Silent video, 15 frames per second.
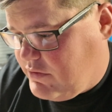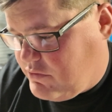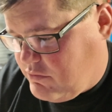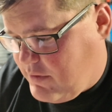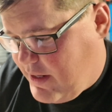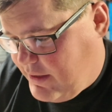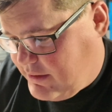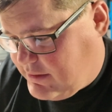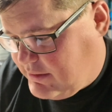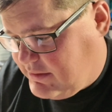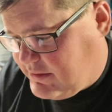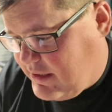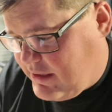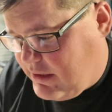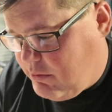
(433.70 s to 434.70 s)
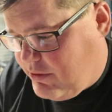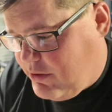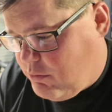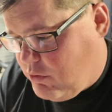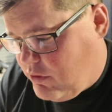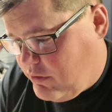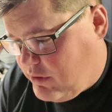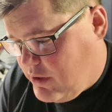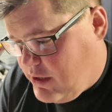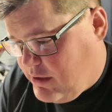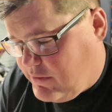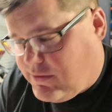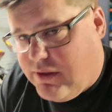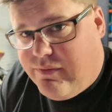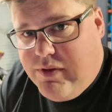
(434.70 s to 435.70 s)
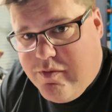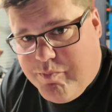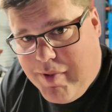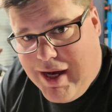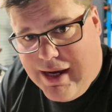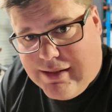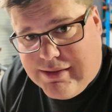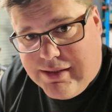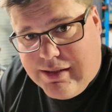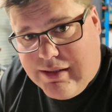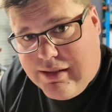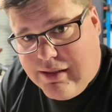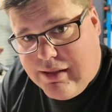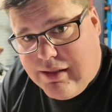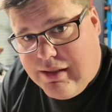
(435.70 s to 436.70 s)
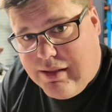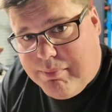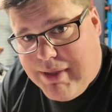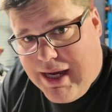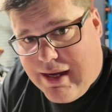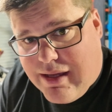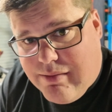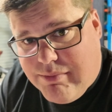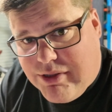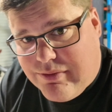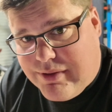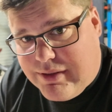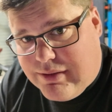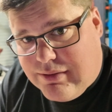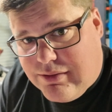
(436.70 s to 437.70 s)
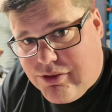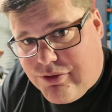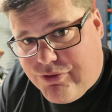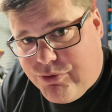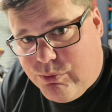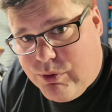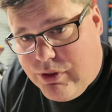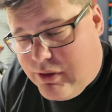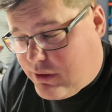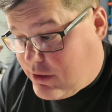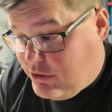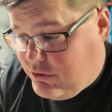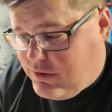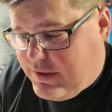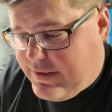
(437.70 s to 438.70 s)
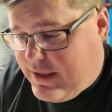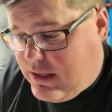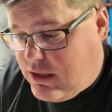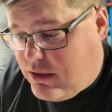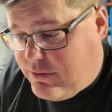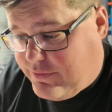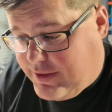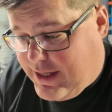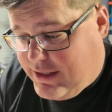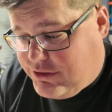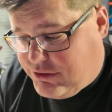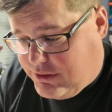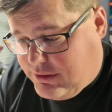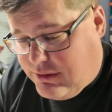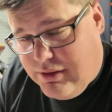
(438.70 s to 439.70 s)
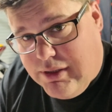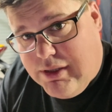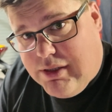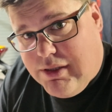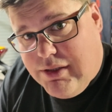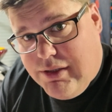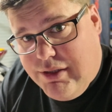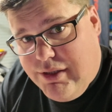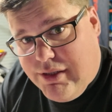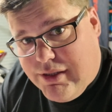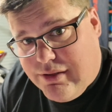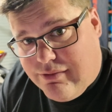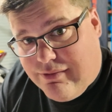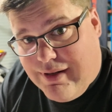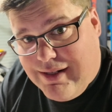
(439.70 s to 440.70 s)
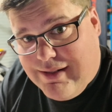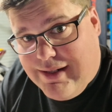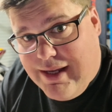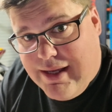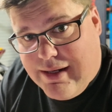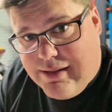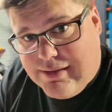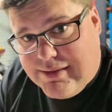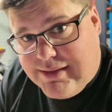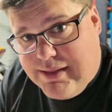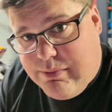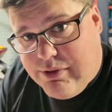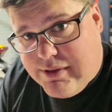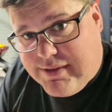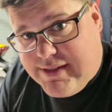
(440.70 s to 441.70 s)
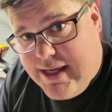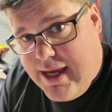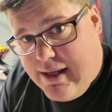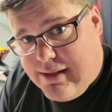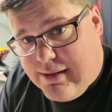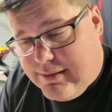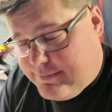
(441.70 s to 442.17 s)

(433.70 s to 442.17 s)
great. It's exactly what you want. So if you've parked it in a parking building, gone to work, and you get that notification, you can run down and see where it's at.